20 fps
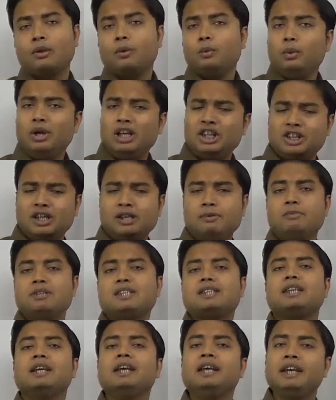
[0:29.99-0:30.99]
We shall be
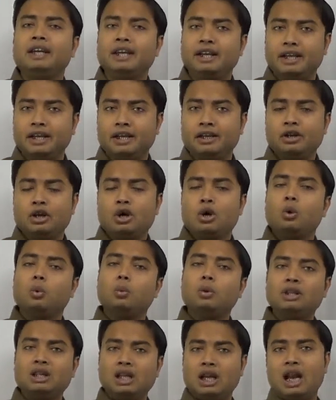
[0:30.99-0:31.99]
seeing it
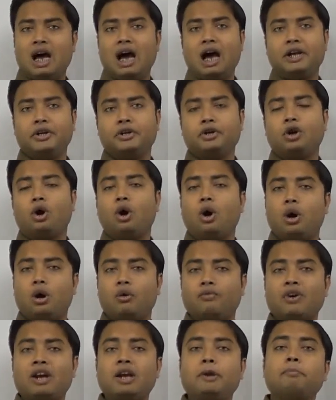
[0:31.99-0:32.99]
with the light
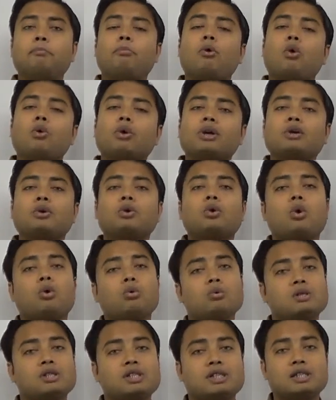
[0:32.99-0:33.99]
of an important
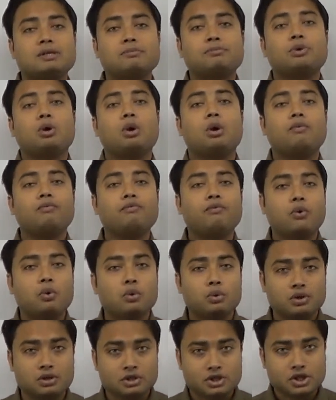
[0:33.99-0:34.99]
concept of
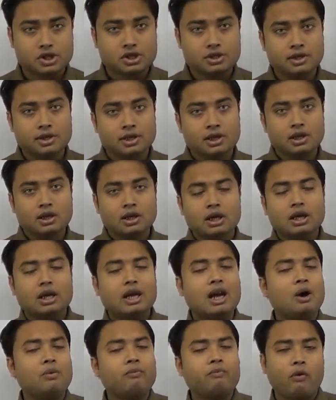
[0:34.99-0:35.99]
focus.
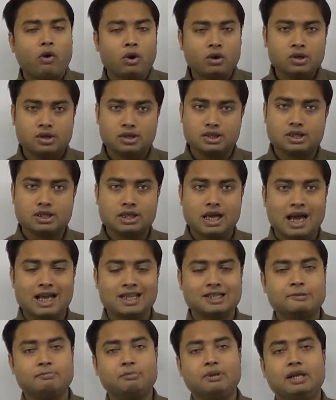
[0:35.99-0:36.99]
Now focus
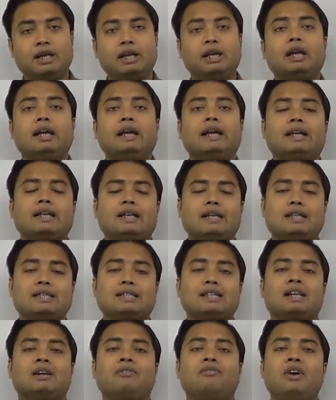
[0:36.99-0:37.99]
as being it
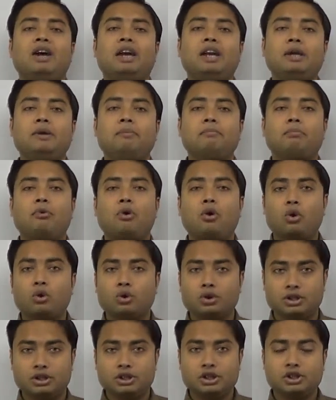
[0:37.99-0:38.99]
is a very
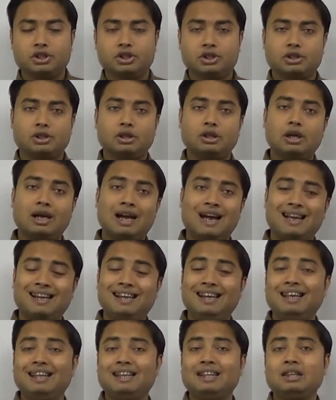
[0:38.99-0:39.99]
important
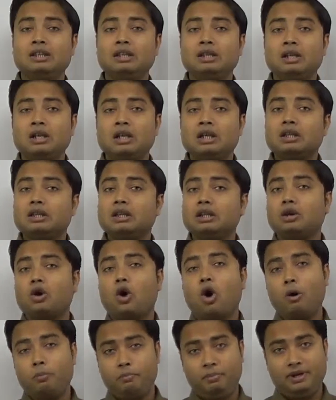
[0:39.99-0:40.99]
in the
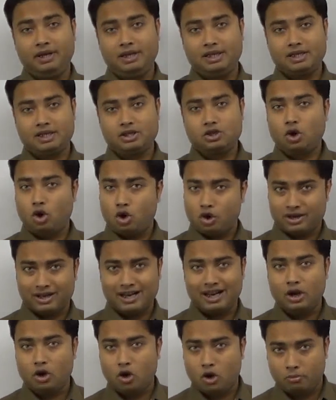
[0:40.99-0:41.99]
optics or
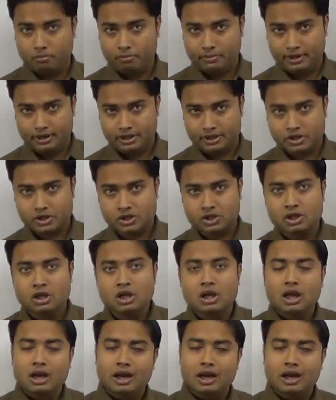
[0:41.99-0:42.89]
ray optics.